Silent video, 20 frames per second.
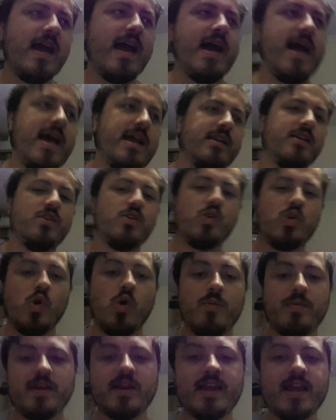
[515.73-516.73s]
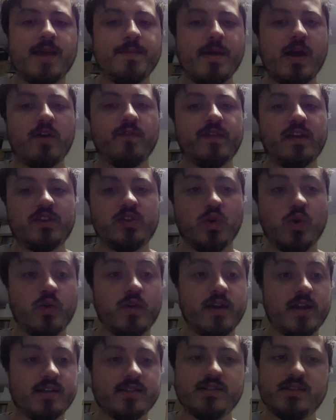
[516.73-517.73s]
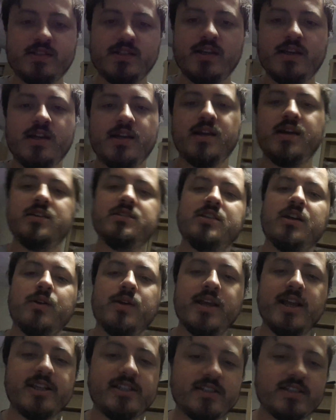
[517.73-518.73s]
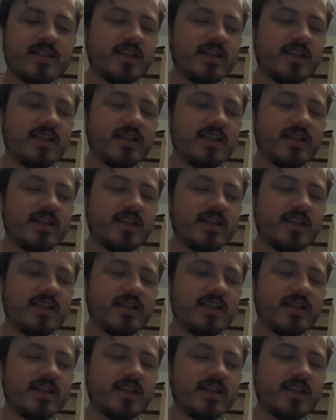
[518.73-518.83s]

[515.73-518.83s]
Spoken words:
and Corbin came out victorious. So his